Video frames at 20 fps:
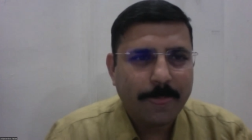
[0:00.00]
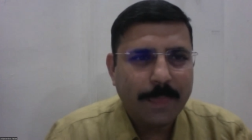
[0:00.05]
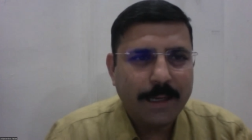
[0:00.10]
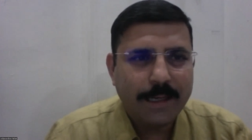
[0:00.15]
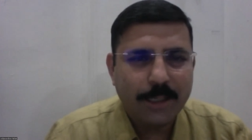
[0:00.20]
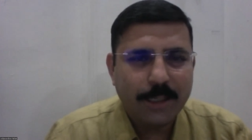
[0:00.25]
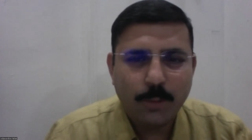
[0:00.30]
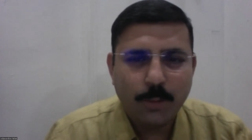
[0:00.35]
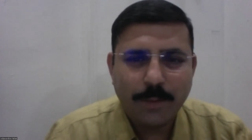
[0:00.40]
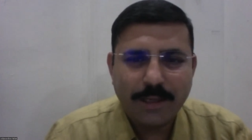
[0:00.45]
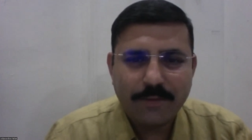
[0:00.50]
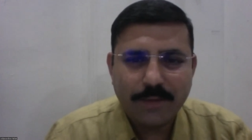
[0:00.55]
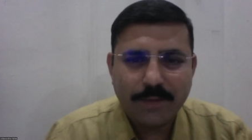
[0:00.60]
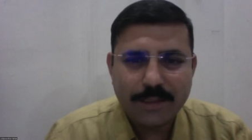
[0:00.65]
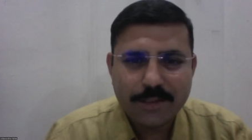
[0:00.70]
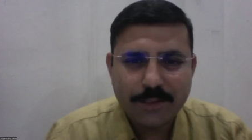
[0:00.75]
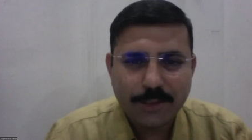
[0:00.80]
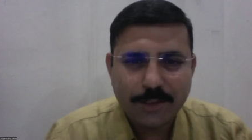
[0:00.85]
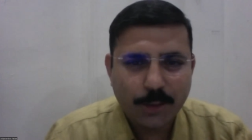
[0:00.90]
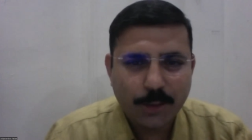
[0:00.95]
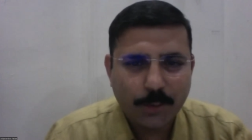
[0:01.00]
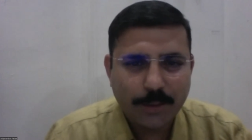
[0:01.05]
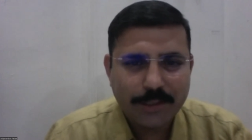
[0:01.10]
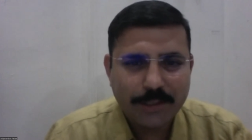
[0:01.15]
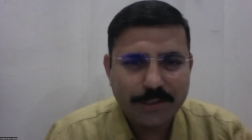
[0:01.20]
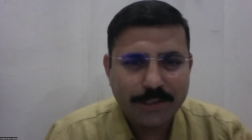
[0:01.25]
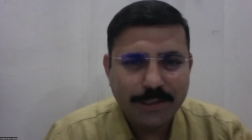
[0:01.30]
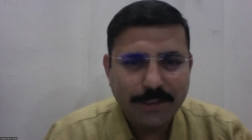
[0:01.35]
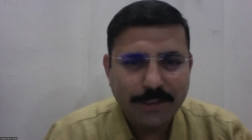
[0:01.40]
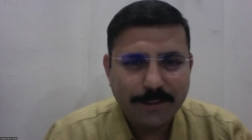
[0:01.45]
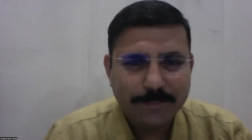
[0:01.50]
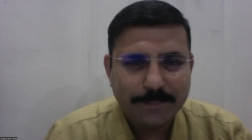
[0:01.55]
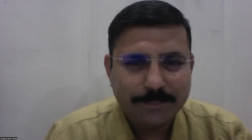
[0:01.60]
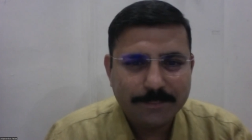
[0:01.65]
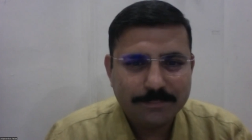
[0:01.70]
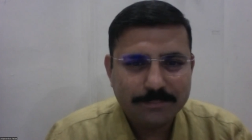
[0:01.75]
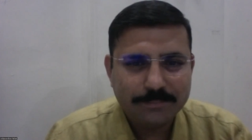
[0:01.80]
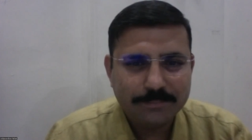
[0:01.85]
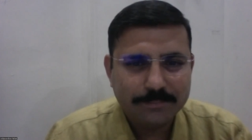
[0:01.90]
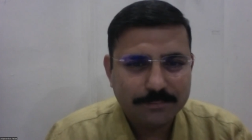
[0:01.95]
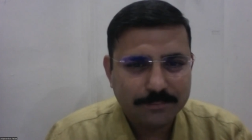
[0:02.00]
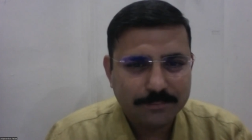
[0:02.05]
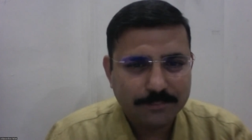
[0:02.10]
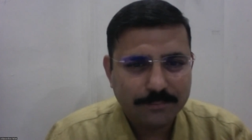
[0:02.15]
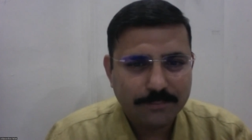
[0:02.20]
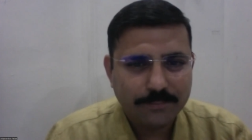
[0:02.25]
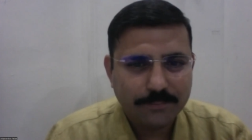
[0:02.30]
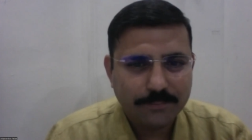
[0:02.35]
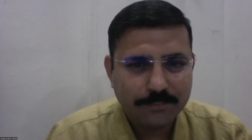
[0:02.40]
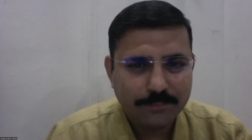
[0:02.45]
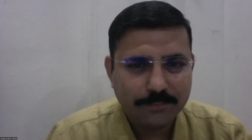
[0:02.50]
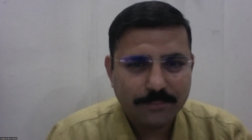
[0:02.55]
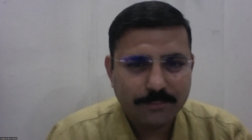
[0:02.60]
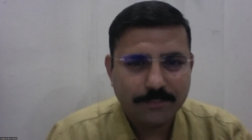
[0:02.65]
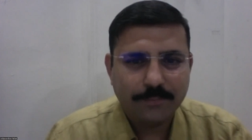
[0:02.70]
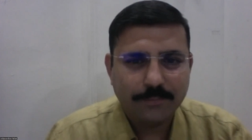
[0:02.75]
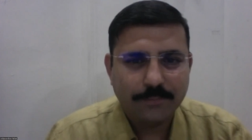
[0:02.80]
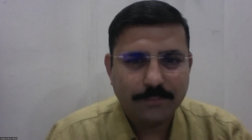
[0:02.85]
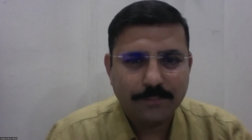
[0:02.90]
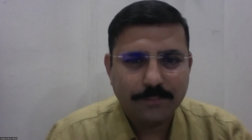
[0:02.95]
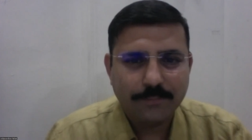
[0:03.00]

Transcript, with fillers: I hope I've answered your question. Yes, thank you.